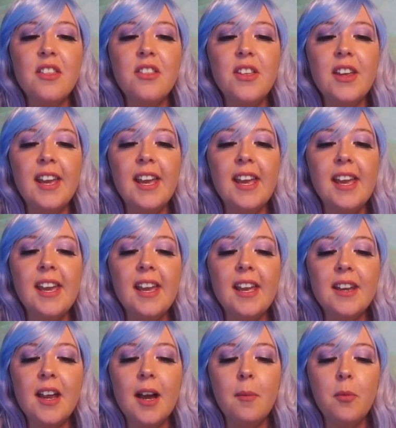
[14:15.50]

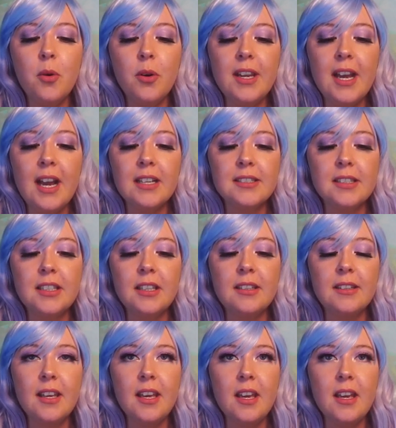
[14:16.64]
Then I'm going to ask you
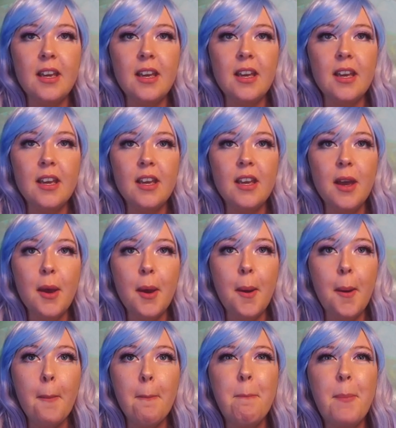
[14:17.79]
to
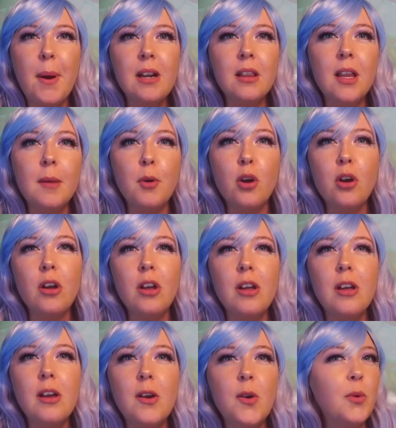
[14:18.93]
birl about.
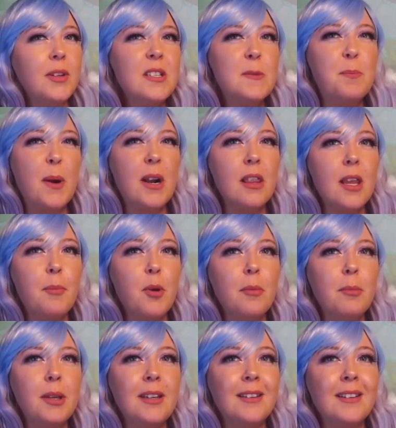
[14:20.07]
What does birl about
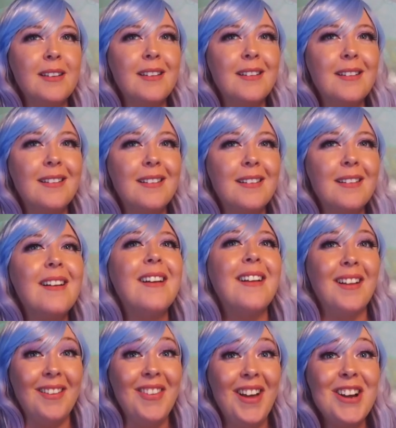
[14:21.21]
mean?
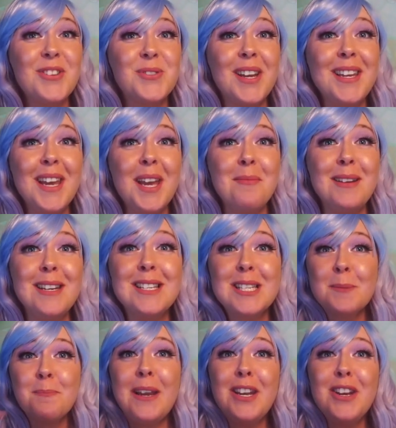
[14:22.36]
That's right, it means
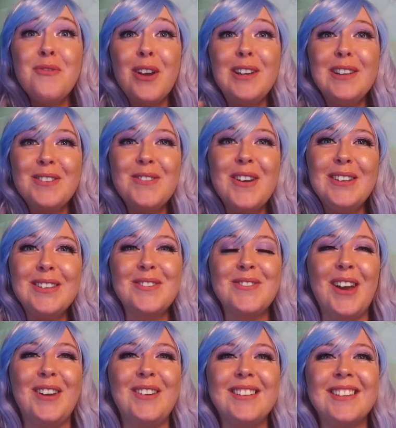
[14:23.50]
spinning round and
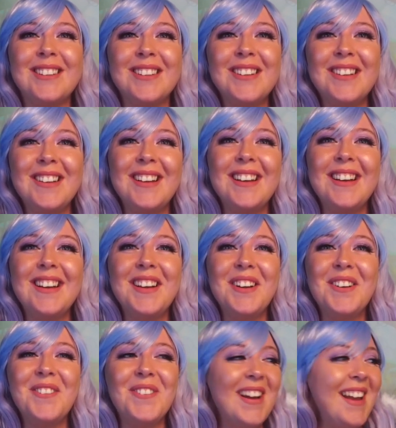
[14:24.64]
round and round.
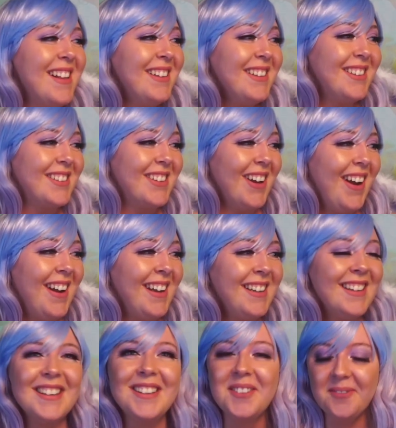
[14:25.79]
Well
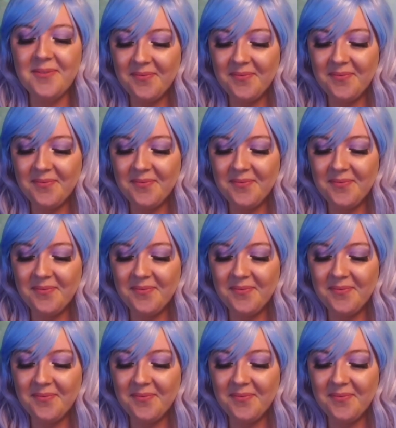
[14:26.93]
done!